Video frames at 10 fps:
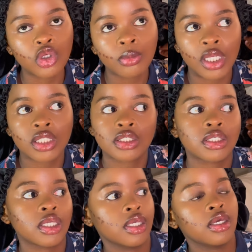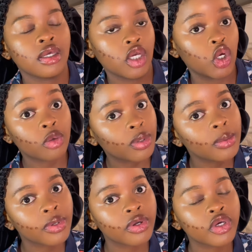You meet good
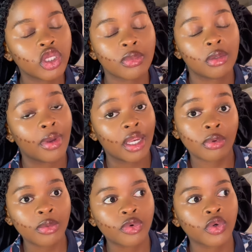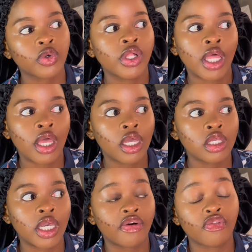people, you meet bad people.
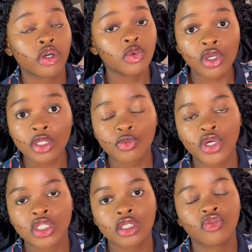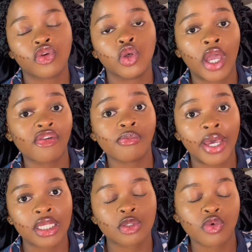You have good experiences, you have
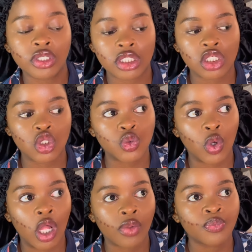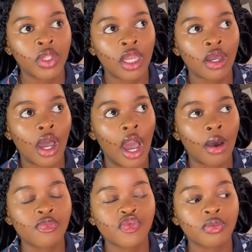bad experiences as well.
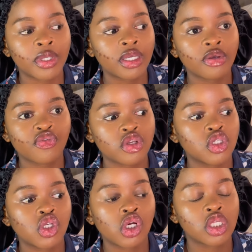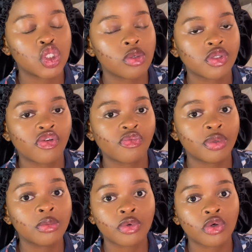For me, first year, in terms of
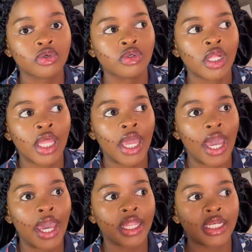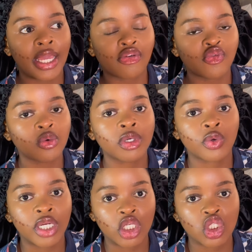people and like forming
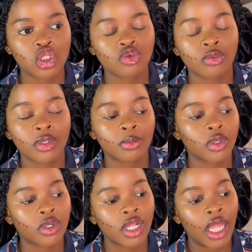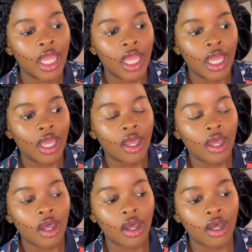relationships with people,
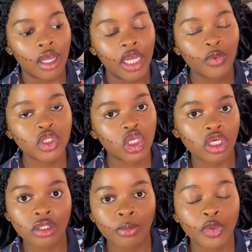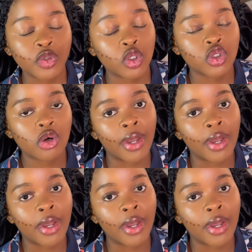it was good, but it was also